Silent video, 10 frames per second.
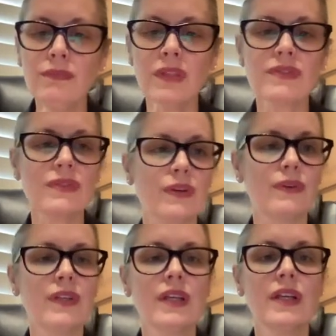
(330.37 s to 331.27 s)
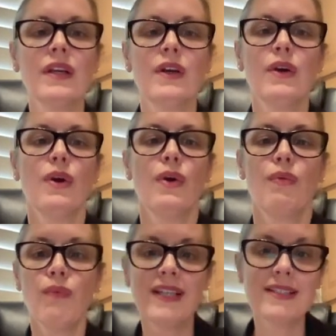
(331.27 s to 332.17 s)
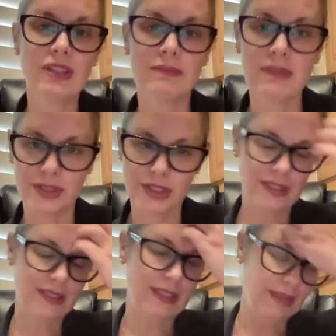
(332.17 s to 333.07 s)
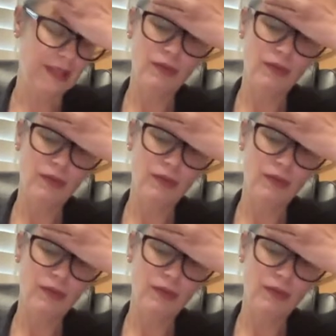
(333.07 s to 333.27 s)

So what is human machine teaming?